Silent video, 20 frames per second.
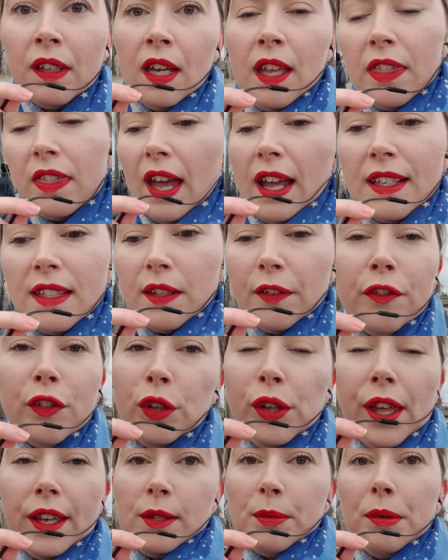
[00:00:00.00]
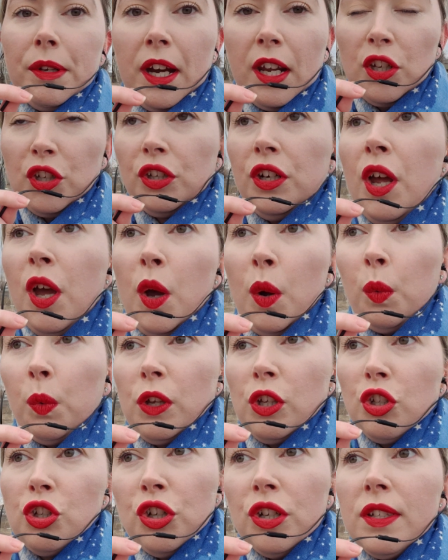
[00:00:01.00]
That's the full explanation. We
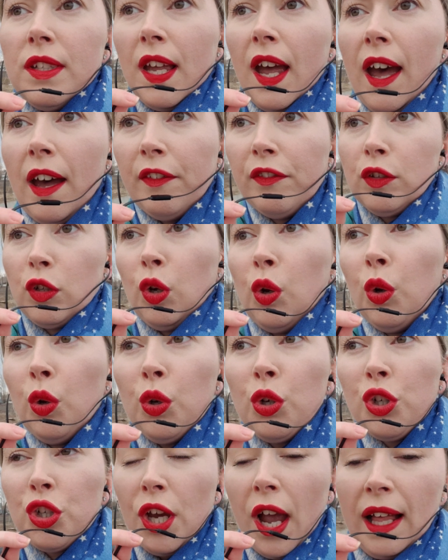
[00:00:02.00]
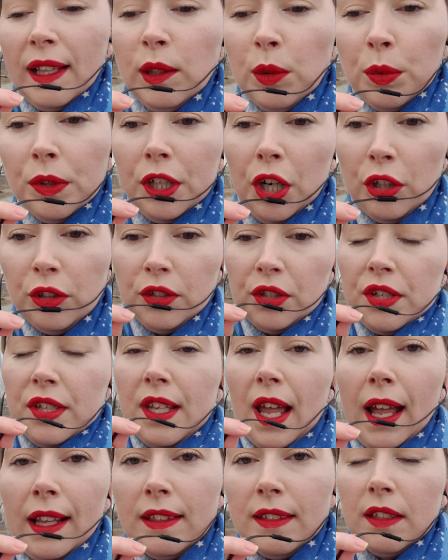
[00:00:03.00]
just have too shallow an
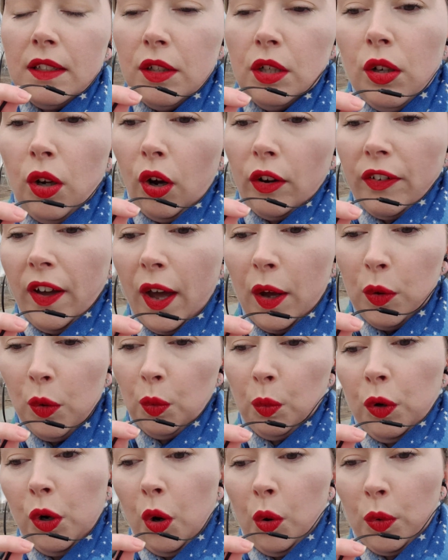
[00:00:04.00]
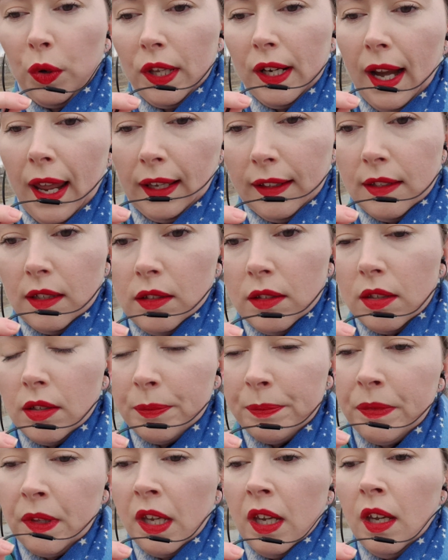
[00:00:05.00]
understanding of how we're all connected.
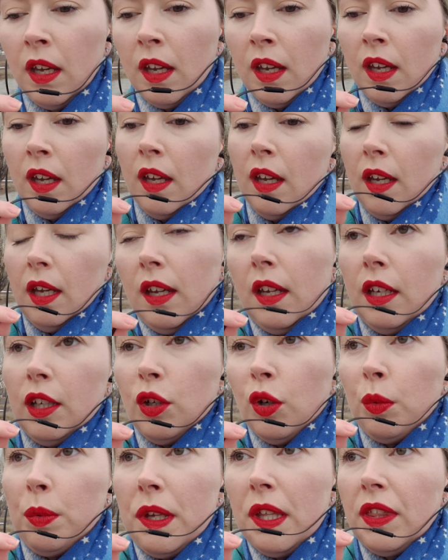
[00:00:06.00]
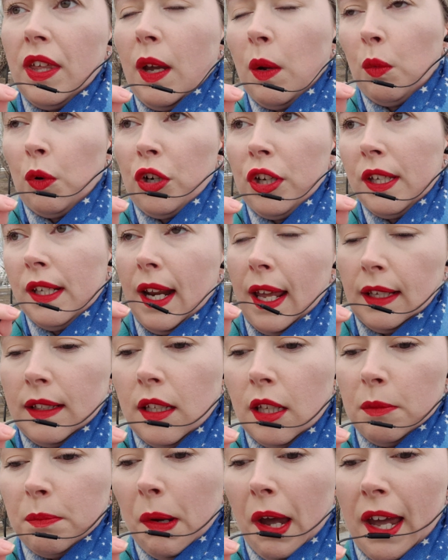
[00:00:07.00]
We think we're
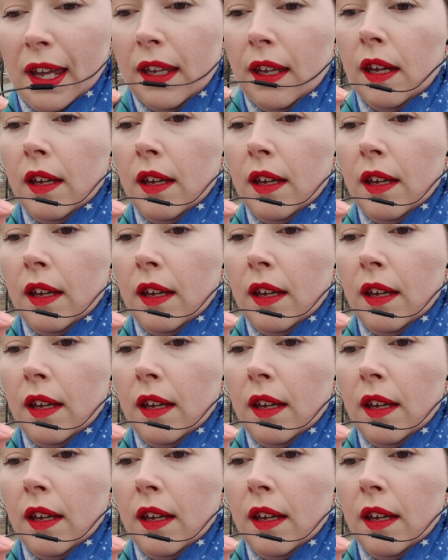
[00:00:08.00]
connected by